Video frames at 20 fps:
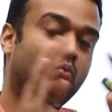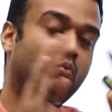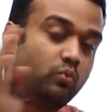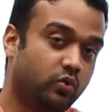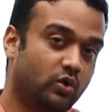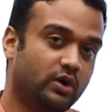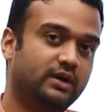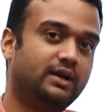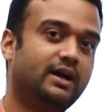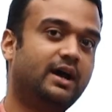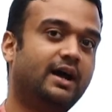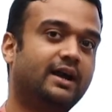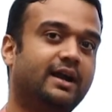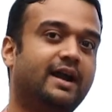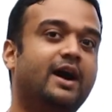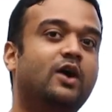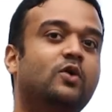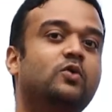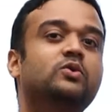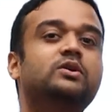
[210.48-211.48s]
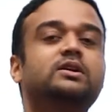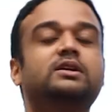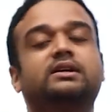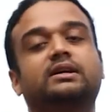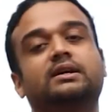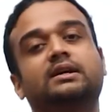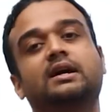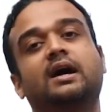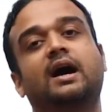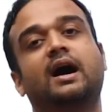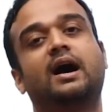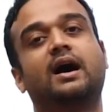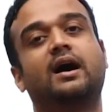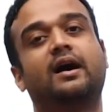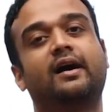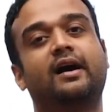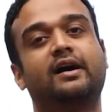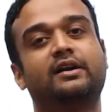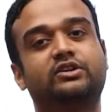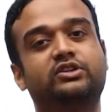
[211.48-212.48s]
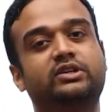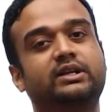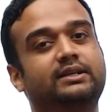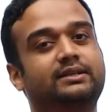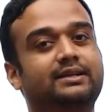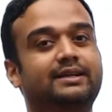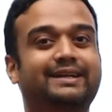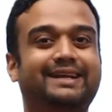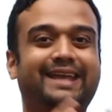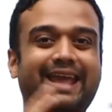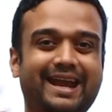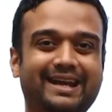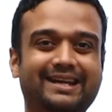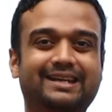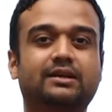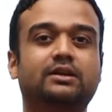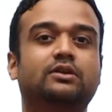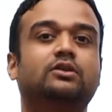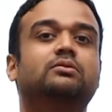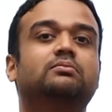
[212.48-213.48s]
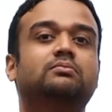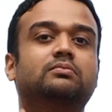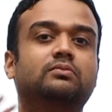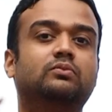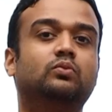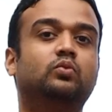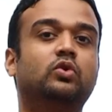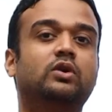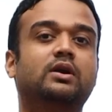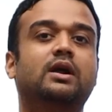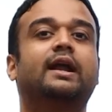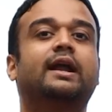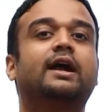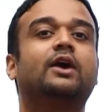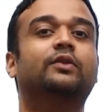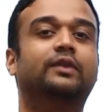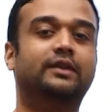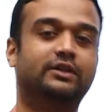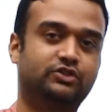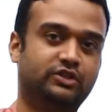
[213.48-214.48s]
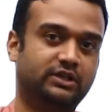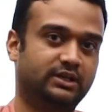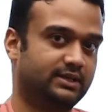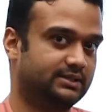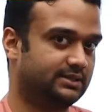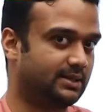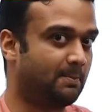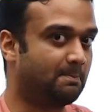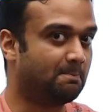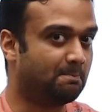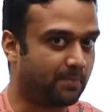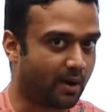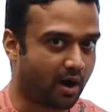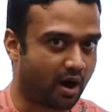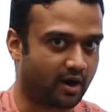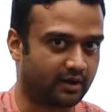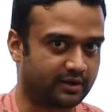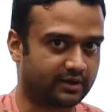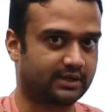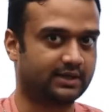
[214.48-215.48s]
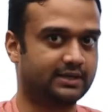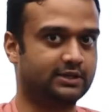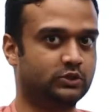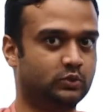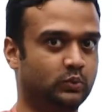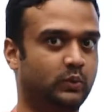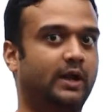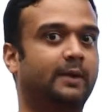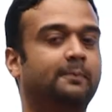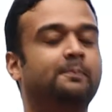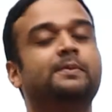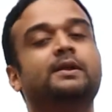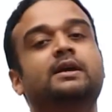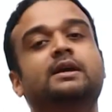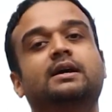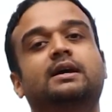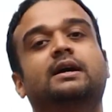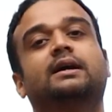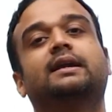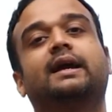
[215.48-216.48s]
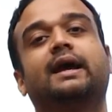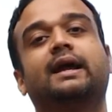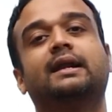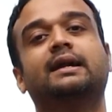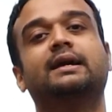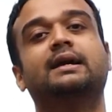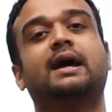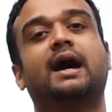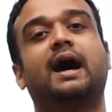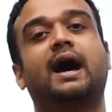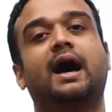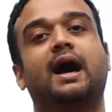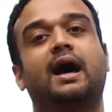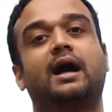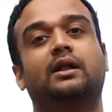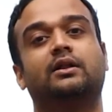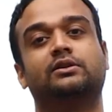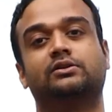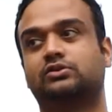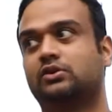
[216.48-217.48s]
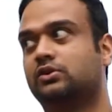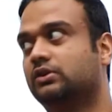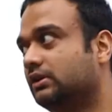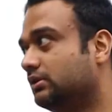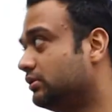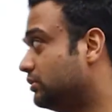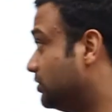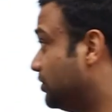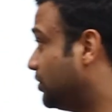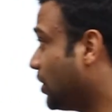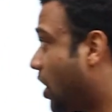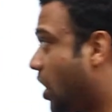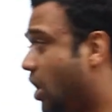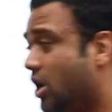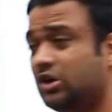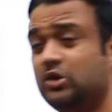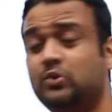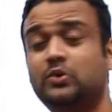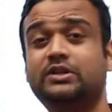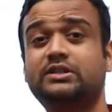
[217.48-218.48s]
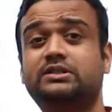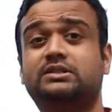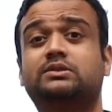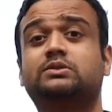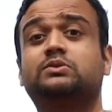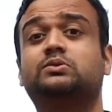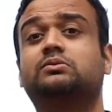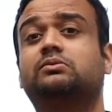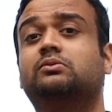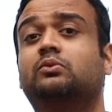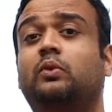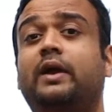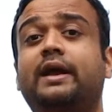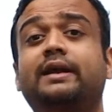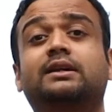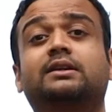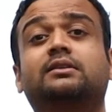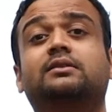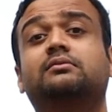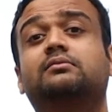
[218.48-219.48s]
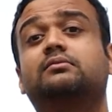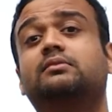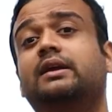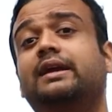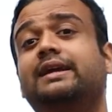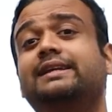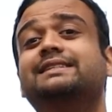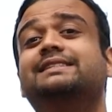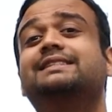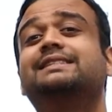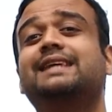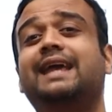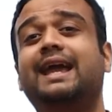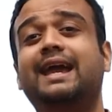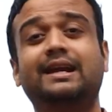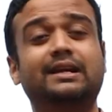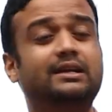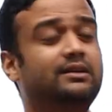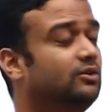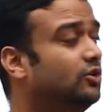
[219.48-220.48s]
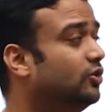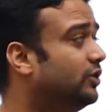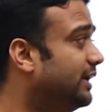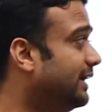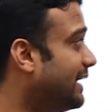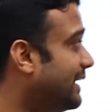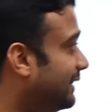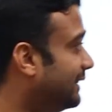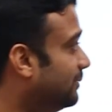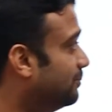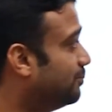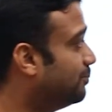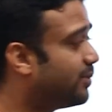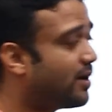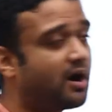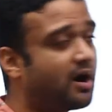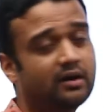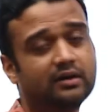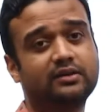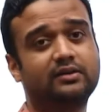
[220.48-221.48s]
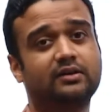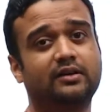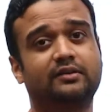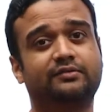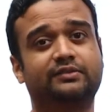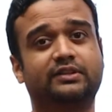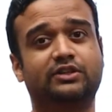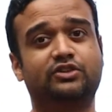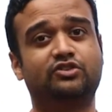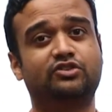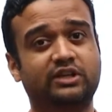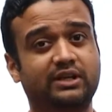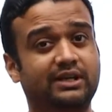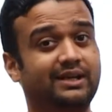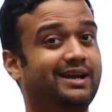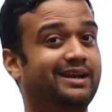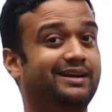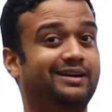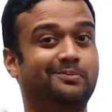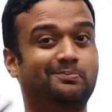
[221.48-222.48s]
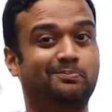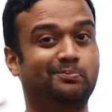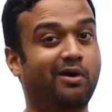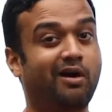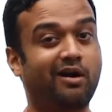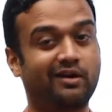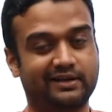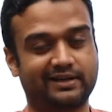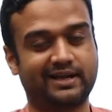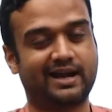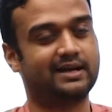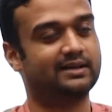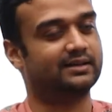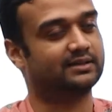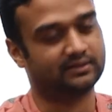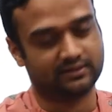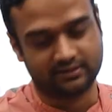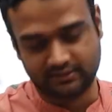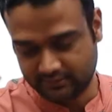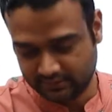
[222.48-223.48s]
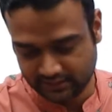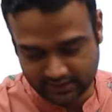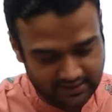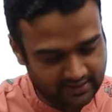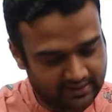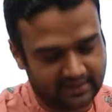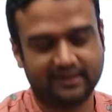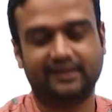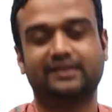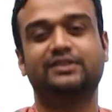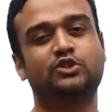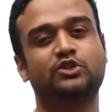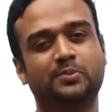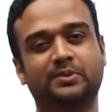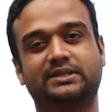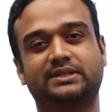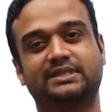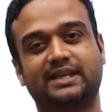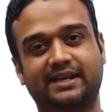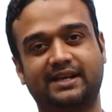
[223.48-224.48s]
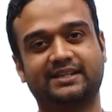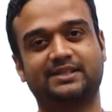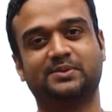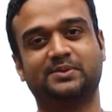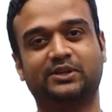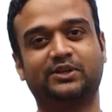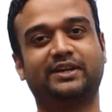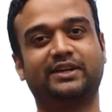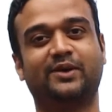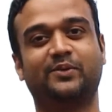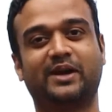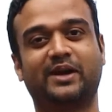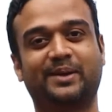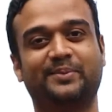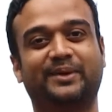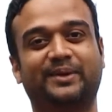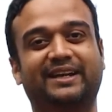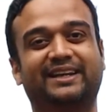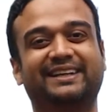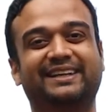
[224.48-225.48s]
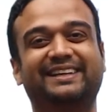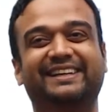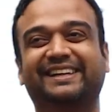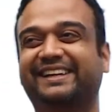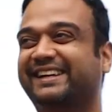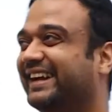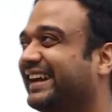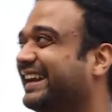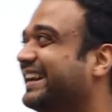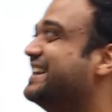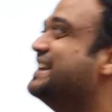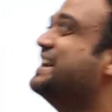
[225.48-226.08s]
wood around a tree, the dead wood around the tree is a bark as well, right? So the dog went insane looking at the bark of the tree and it barked at it, you know. A stupid sentence, but you get what I mean, right?